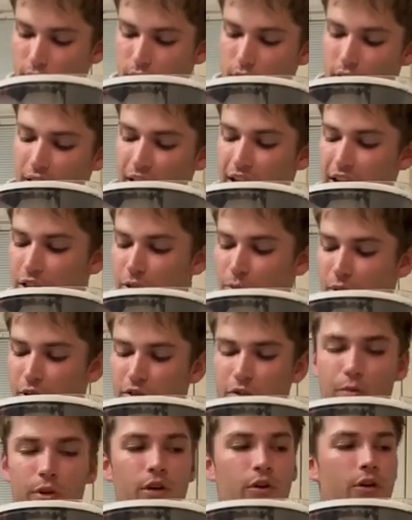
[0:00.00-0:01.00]
Next, we have the
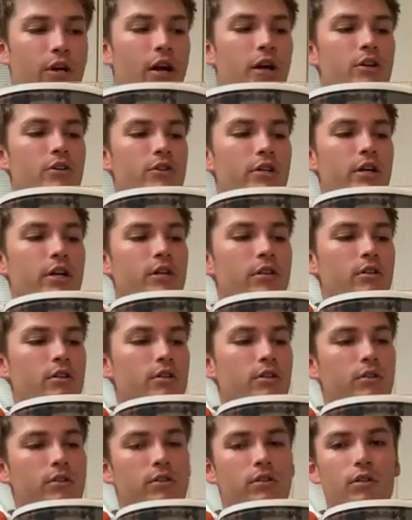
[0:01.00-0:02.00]
mitochondria.
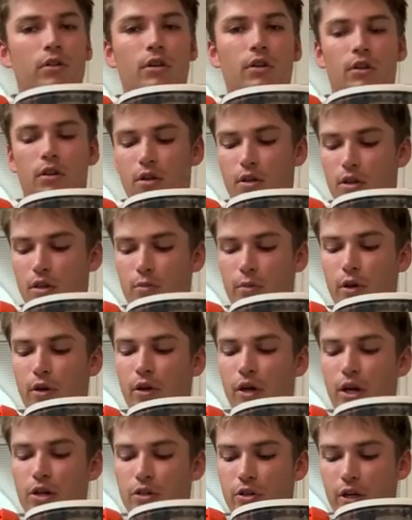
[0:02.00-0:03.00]

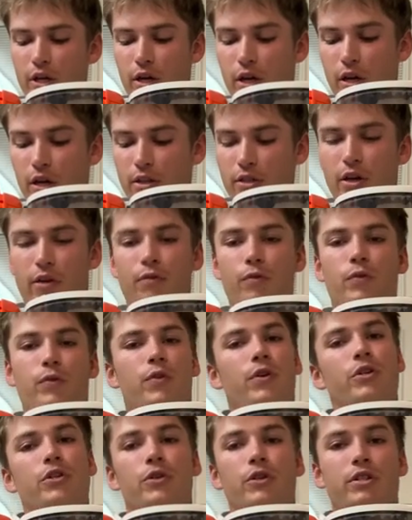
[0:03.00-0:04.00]
Mitochondria is often
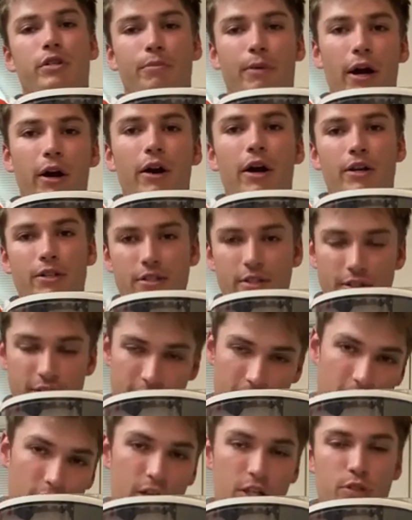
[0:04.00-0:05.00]
referred to as the powerhouse of the
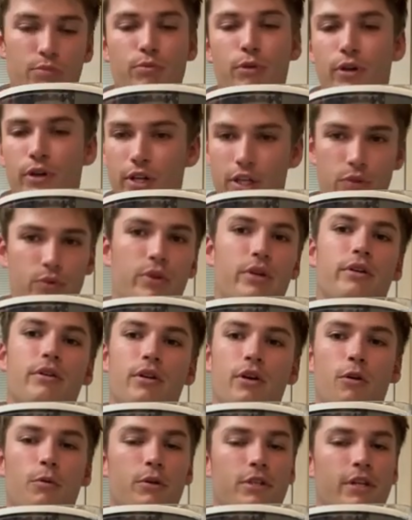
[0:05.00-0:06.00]
cell. That's what
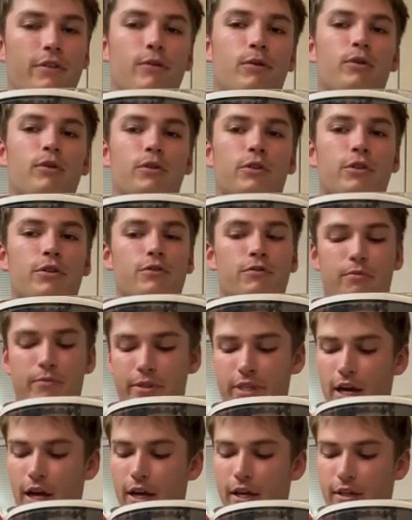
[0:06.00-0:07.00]
almost everyone learns from
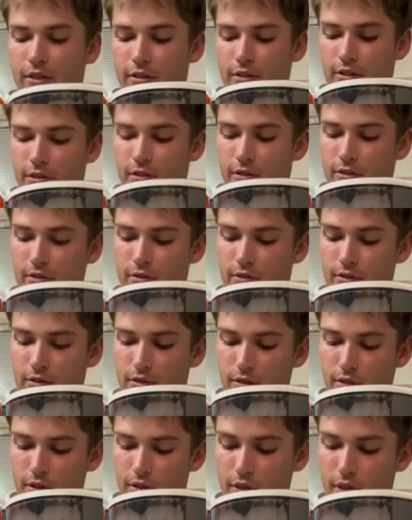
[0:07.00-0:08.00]
science.
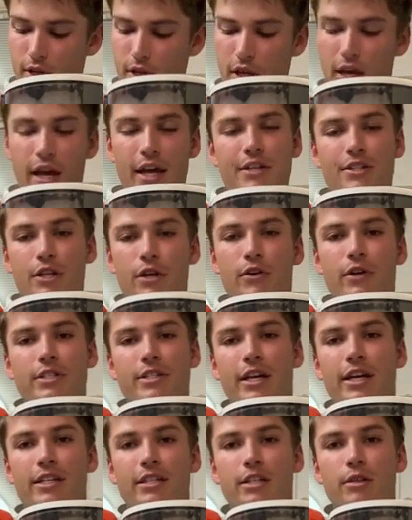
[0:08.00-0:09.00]
It generates
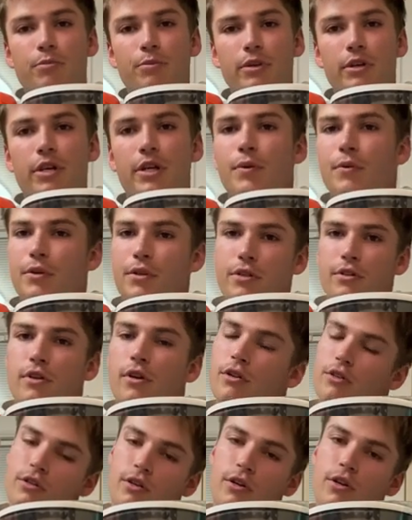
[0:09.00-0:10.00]
ATP, which is
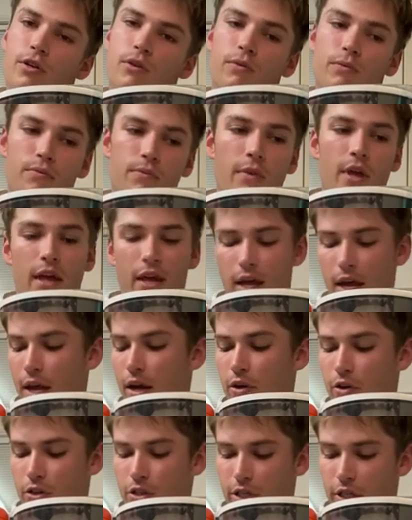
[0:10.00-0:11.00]
also
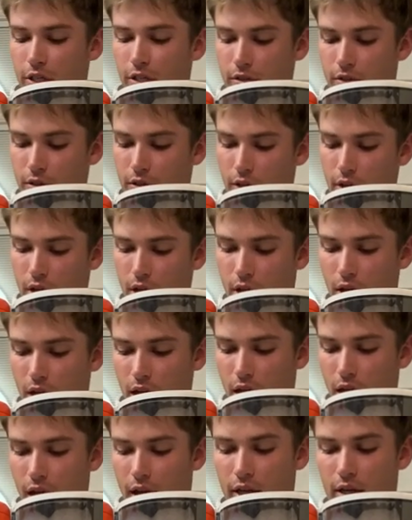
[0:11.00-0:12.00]
energy,
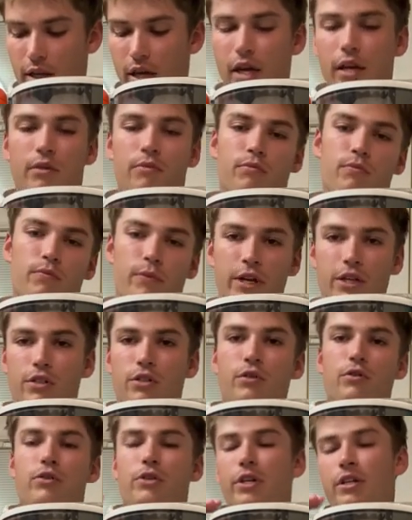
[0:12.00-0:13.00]
and it makes
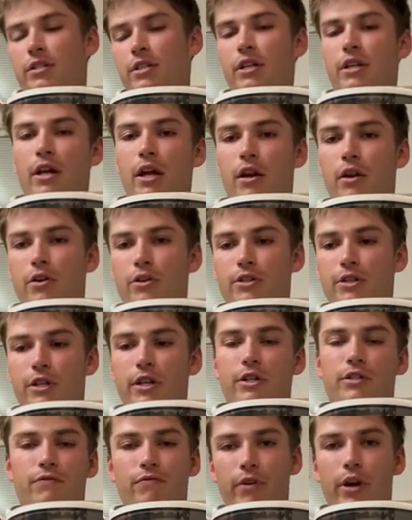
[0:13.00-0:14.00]
nutrients into energy.
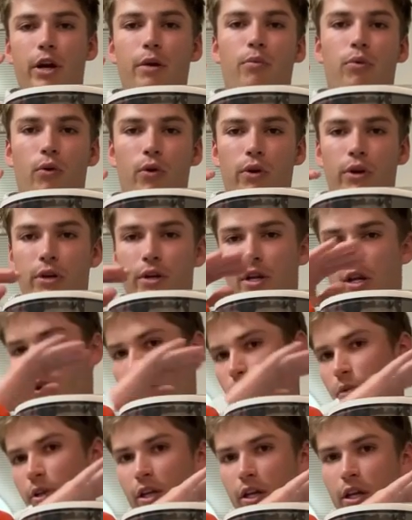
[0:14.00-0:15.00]
It's very important, and
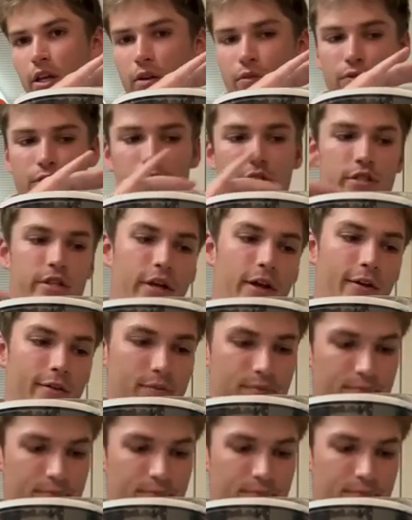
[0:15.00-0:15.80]
we need it for the cell.